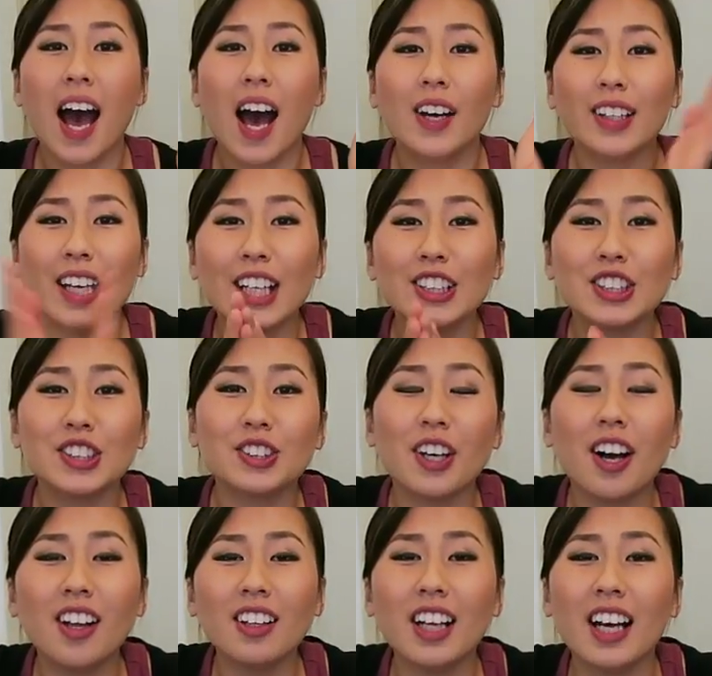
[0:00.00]
I'll catch you
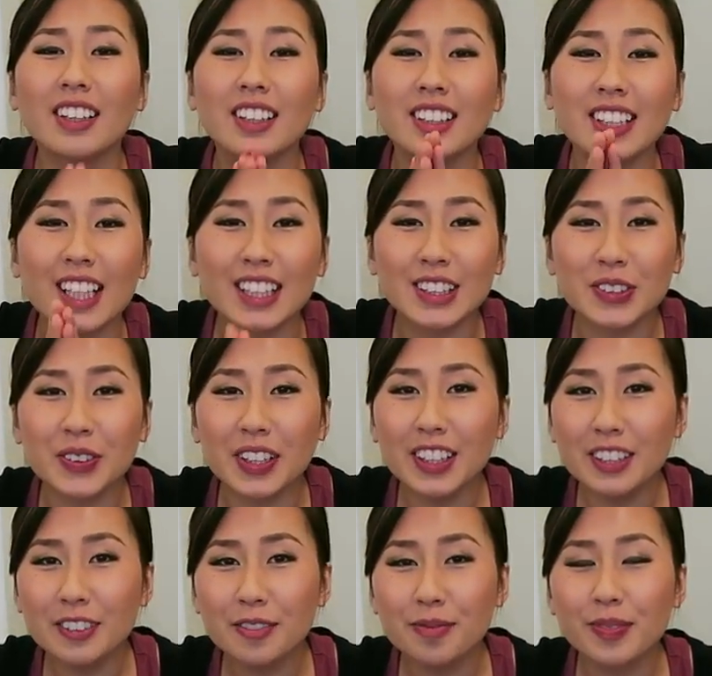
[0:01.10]
all on the next
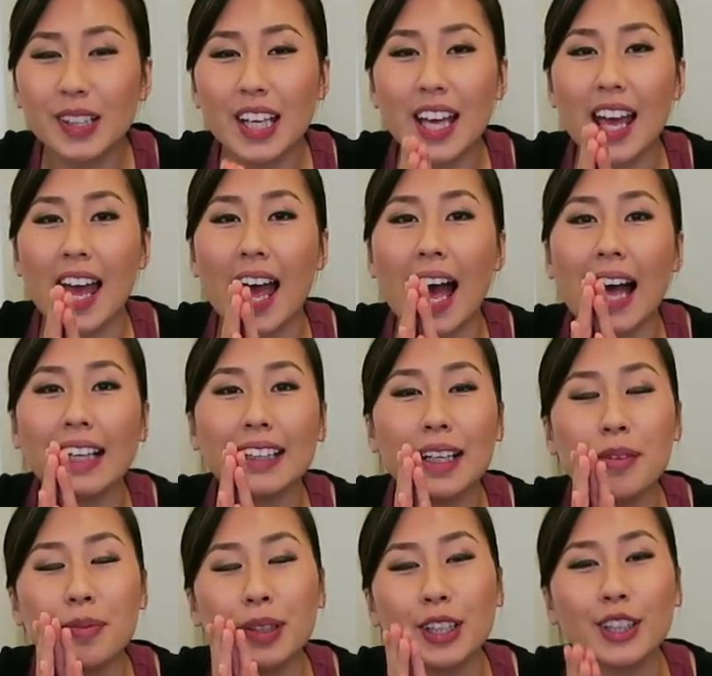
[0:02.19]
one, and
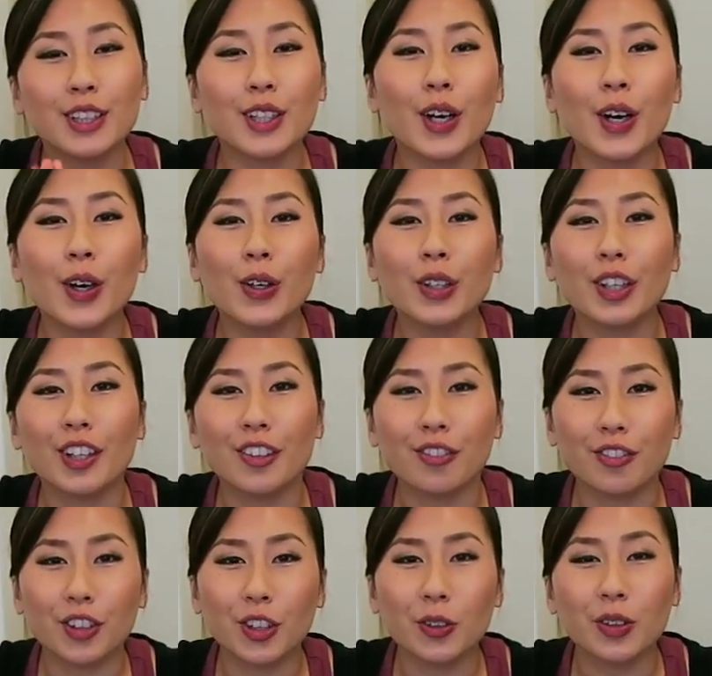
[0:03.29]
let me know
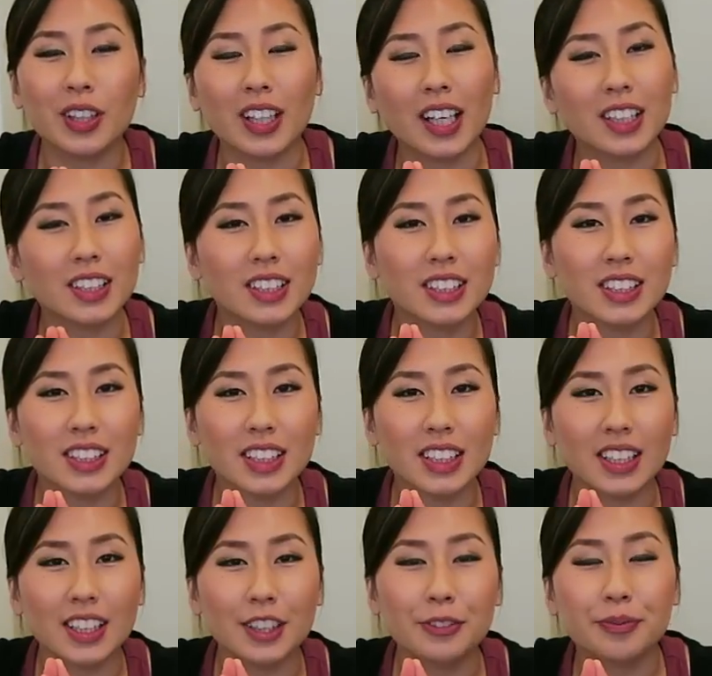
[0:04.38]
if you would like to
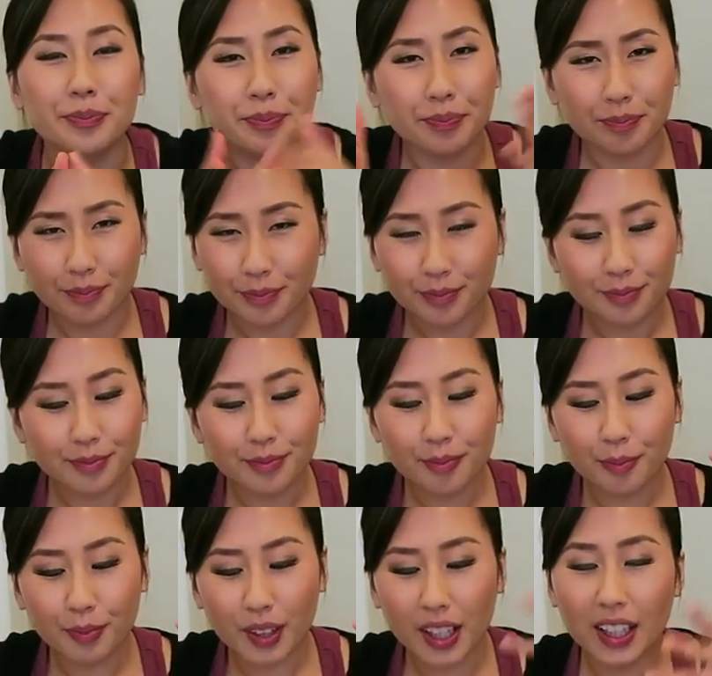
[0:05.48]
see
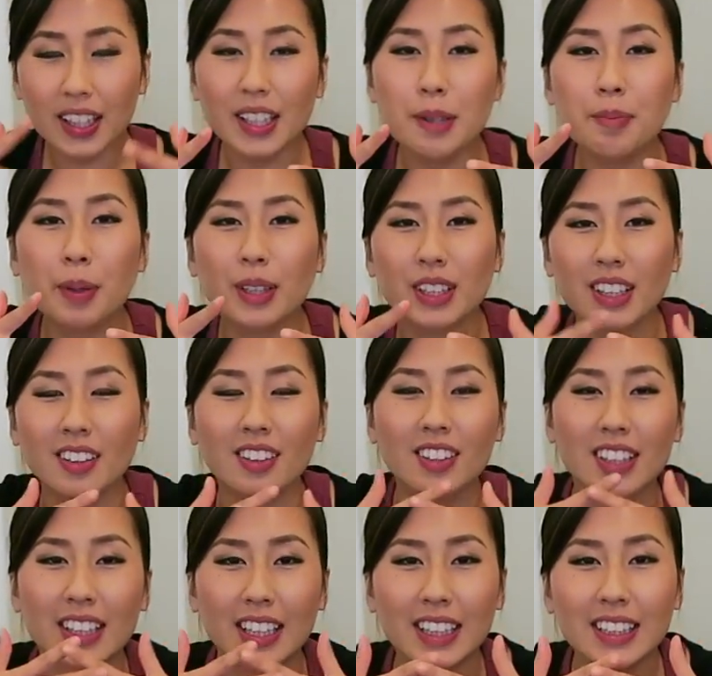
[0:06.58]
any
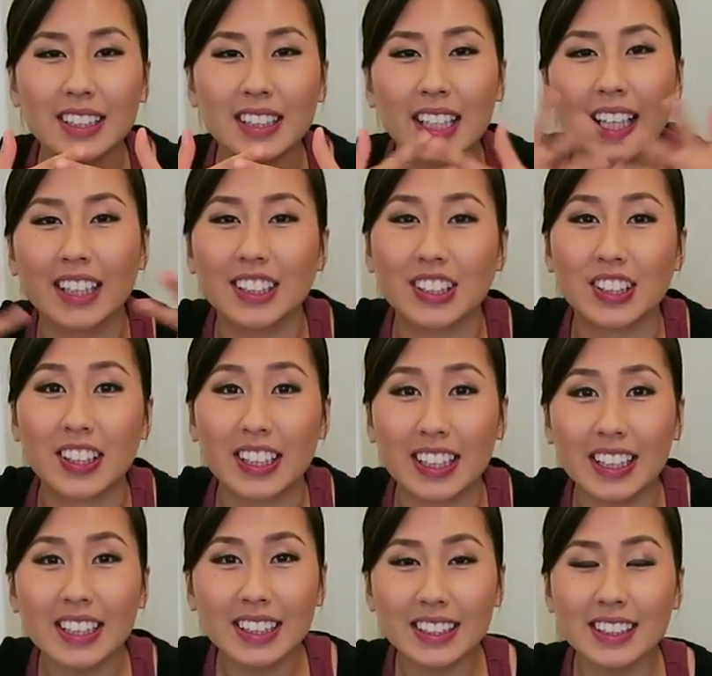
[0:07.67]
particular things that I should
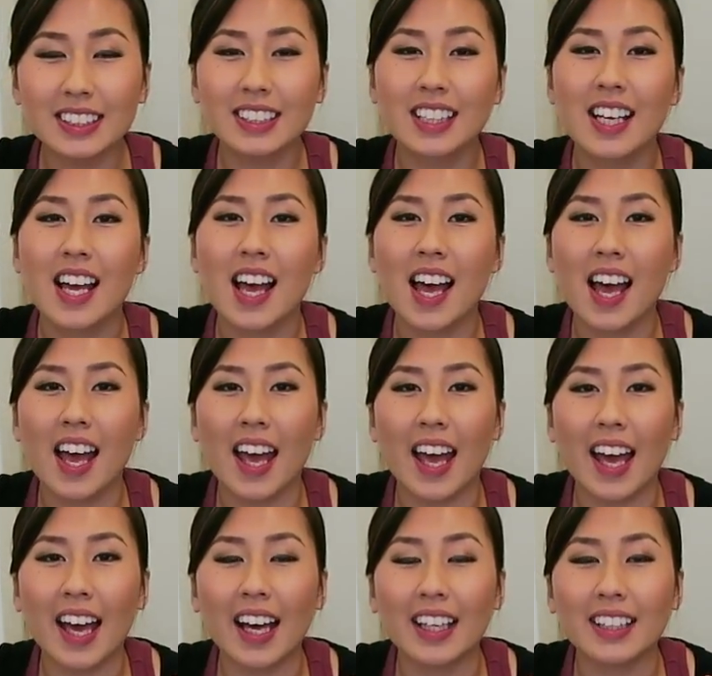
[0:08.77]
eat,
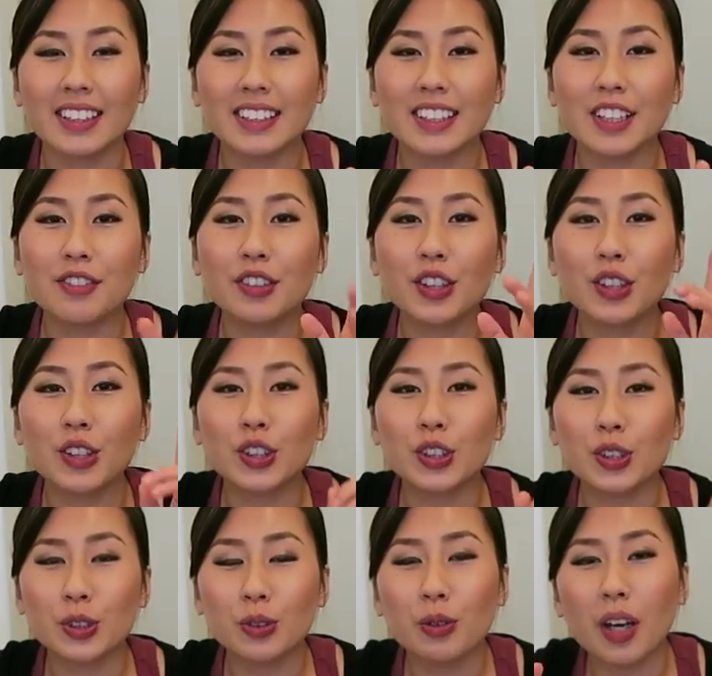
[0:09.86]
and if you
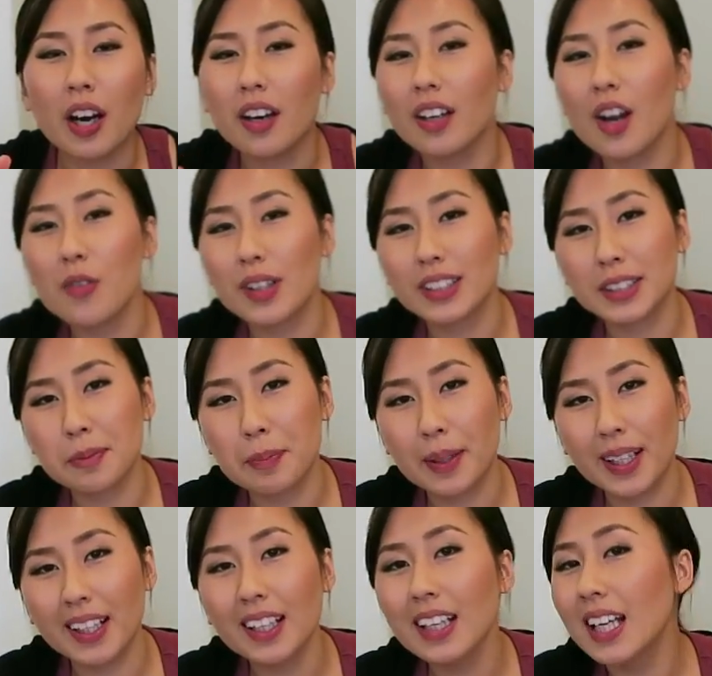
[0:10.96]
do want a
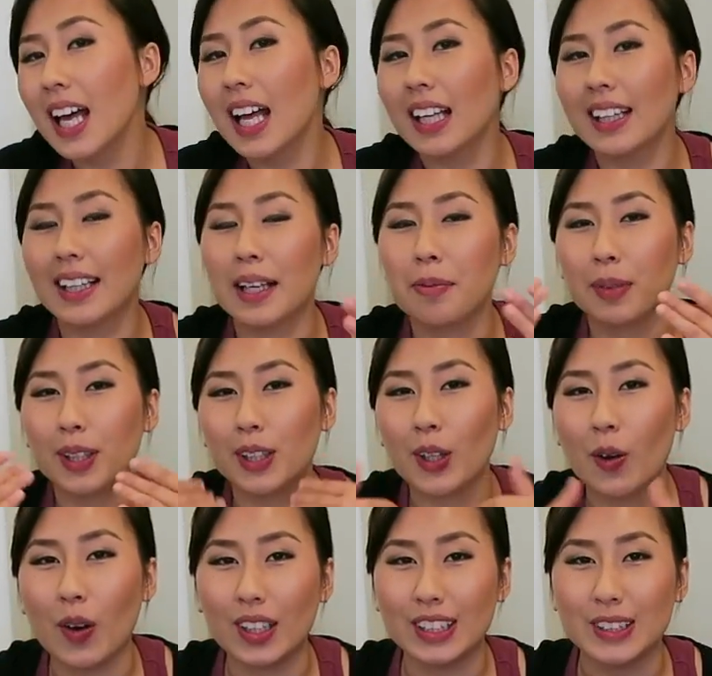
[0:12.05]
recipe, let me
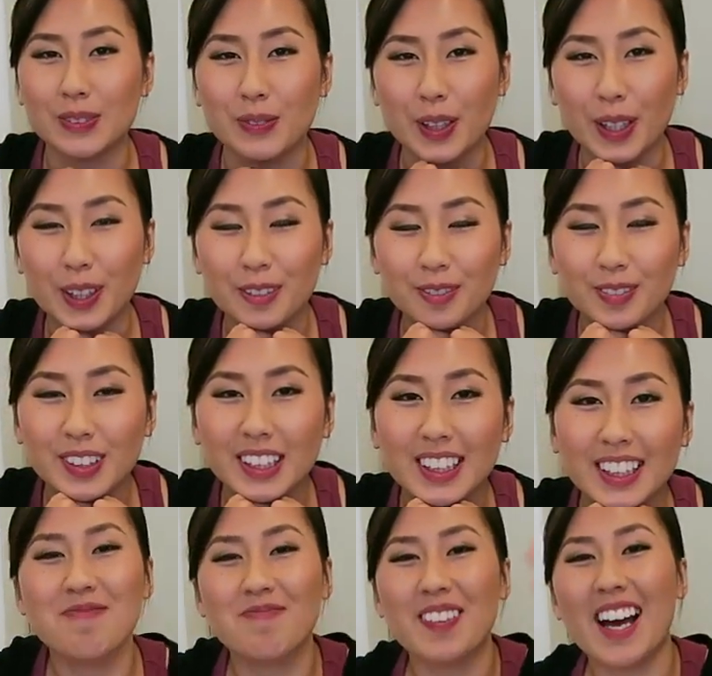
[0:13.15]
know as well.
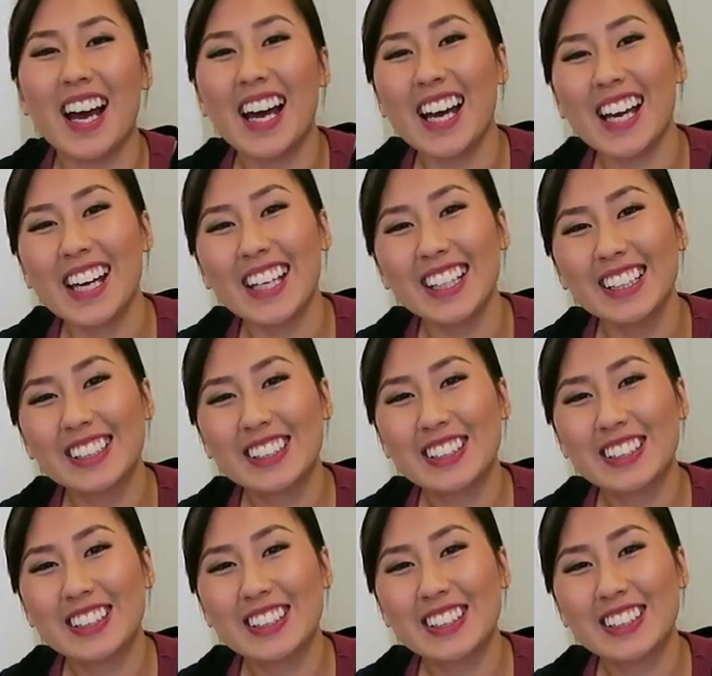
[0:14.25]
Bye!